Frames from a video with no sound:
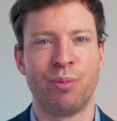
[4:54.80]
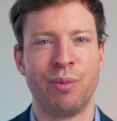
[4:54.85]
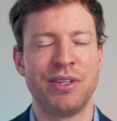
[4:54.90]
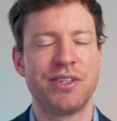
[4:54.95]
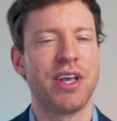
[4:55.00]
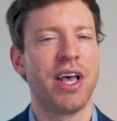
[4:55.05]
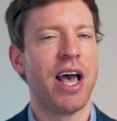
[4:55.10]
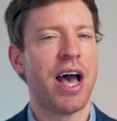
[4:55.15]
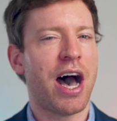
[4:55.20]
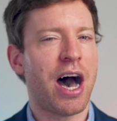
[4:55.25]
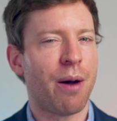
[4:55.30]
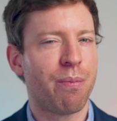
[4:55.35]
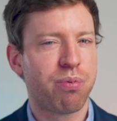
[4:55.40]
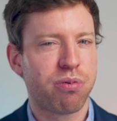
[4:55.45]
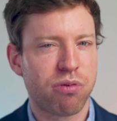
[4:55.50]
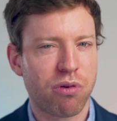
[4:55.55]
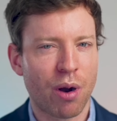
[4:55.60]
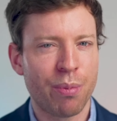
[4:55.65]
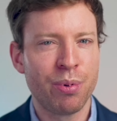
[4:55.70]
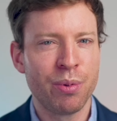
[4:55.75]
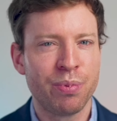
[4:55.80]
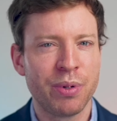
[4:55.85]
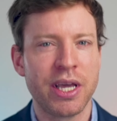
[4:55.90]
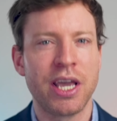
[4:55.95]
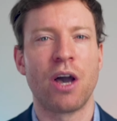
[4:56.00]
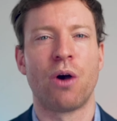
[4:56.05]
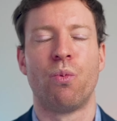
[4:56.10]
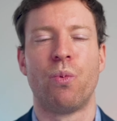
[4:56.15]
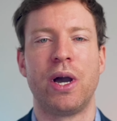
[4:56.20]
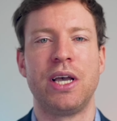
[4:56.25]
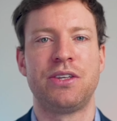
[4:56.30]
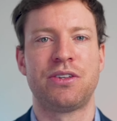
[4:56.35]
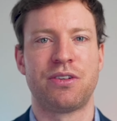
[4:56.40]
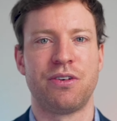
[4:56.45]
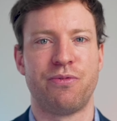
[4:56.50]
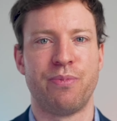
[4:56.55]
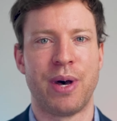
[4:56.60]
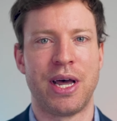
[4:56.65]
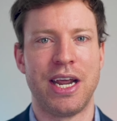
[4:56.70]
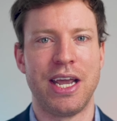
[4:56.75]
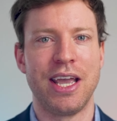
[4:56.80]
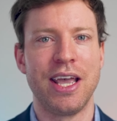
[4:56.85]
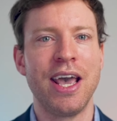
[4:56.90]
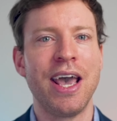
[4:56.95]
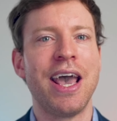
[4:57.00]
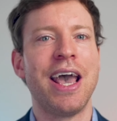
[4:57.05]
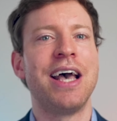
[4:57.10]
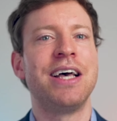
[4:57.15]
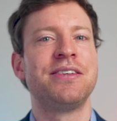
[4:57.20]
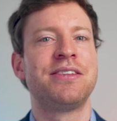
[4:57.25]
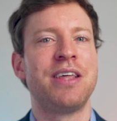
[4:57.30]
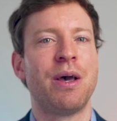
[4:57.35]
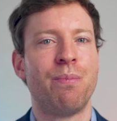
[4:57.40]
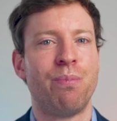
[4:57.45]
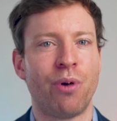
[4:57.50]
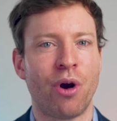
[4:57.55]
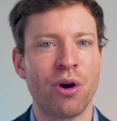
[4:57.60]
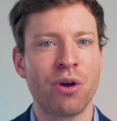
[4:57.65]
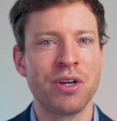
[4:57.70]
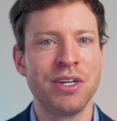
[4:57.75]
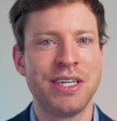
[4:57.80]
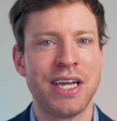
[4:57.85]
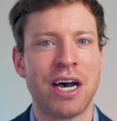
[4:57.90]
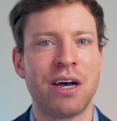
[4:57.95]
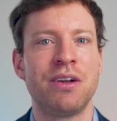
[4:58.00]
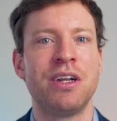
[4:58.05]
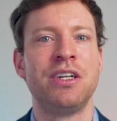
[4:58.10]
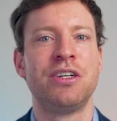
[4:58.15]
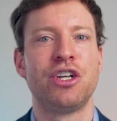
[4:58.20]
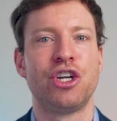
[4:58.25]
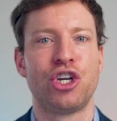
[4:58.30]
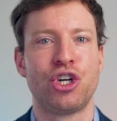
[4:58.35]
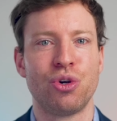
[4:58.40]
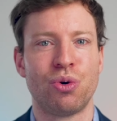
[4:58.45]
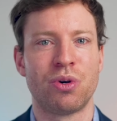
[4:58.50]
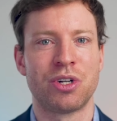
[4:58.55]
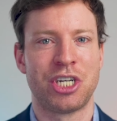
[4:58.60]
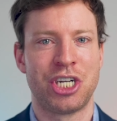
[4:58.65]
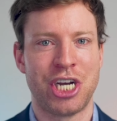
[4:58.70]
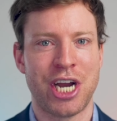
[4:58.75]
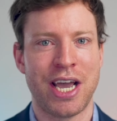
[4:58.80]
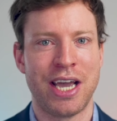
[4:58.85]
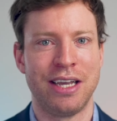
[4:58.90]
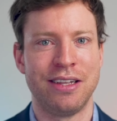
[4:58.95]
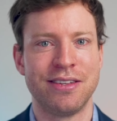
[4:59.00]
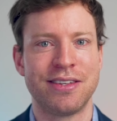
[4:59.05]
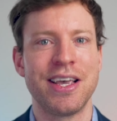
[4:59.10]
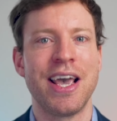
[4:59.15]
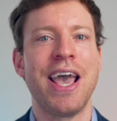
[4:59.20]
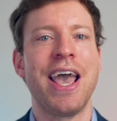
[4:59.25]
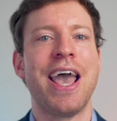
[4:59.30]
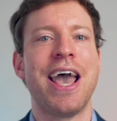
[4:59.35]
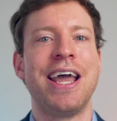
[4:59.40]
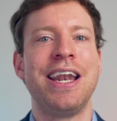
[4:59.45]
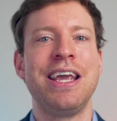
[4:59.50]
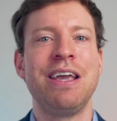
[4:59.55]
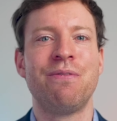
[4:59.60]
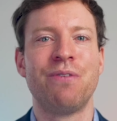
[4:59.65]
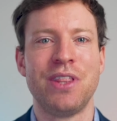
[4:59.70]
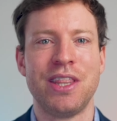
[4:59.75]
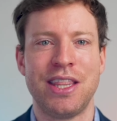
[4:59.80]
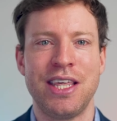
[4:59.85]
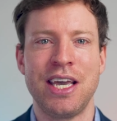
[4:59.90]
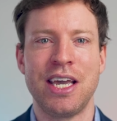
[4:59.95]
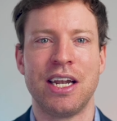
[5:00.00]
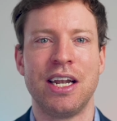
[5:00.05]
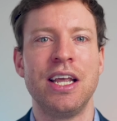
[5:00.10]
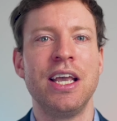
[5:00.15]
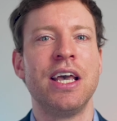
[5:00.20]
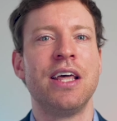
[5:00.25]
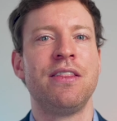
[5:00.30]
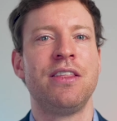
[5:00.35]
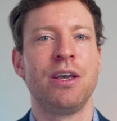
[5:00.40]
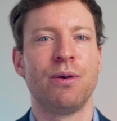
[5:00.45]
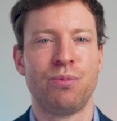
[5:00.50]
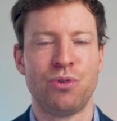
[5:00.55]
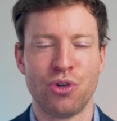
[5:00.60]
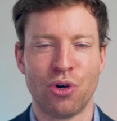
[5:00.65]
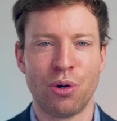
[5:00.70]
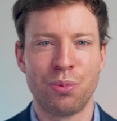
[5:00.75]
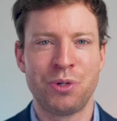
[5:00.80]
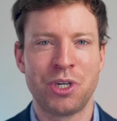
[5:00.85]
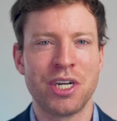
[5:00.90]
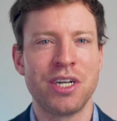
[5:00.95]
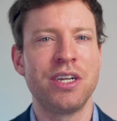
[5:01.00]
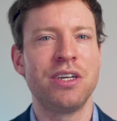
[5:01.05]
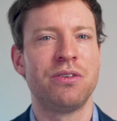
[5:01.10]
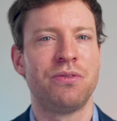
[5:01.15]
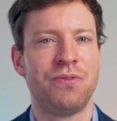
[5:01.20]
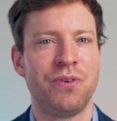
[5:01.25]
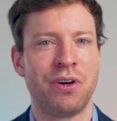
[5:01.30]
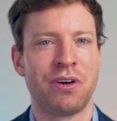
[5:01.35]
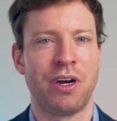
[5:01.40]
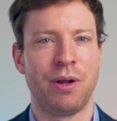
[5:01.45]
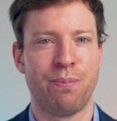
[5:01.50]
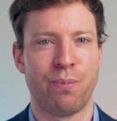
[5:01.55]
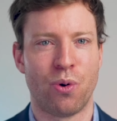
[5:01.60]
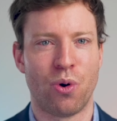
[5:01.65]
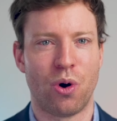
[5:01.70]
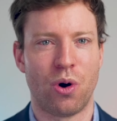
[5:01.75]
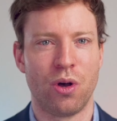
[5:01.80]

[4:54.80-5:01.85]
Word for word: supplements are probably a waste of money, as they're broken down into short chains, and even then, the absorption is very